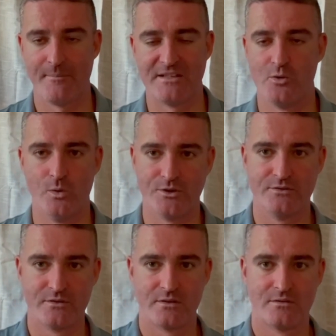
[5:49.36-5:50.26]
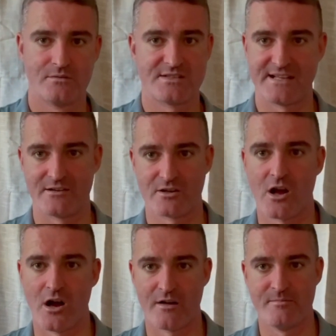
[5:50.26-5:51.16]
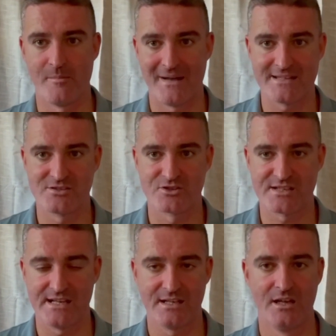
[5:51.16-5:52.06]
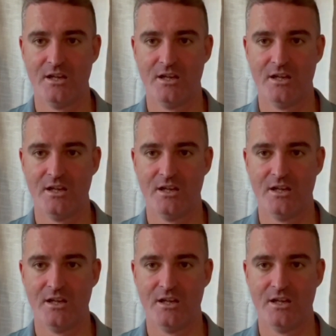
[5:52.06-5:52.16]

mean, you wouldn't steer a car from the passenger seat,